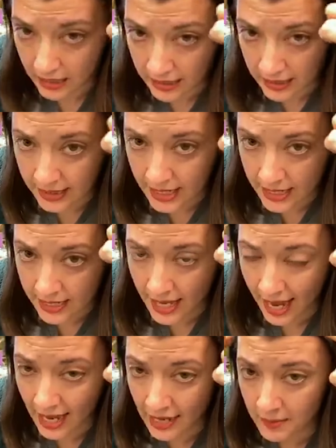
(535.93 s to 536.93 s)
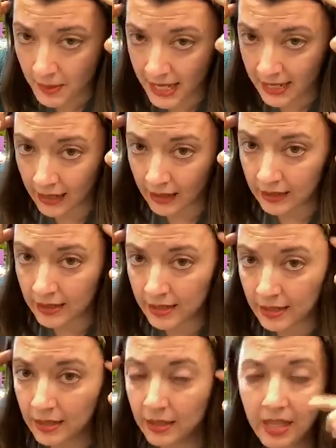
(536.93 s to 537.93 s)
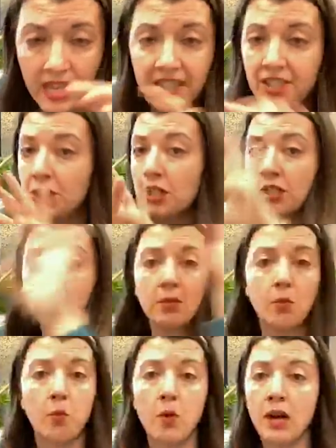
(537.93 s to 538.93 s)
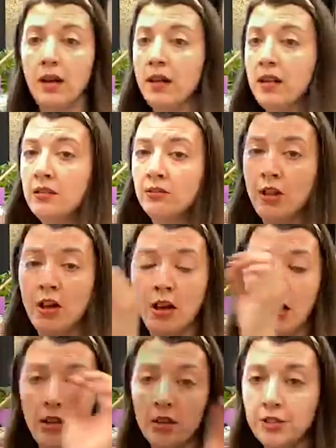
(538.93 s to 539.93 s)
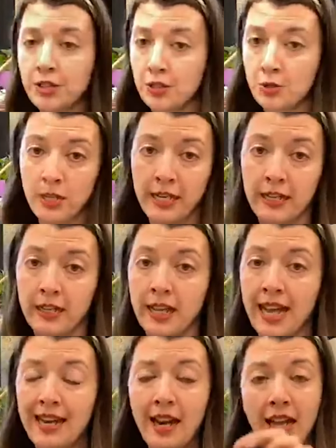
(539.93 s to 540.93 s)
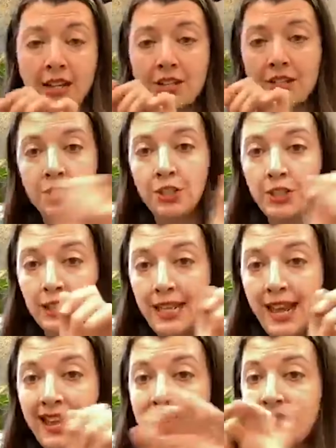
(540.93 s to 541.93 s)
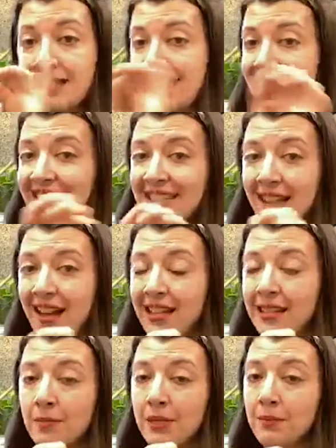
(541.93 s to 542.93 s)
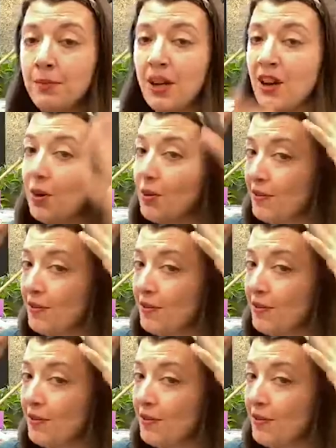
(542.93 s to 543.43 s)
this headband is just one long string. And I just took the ends and I tied them in a bow.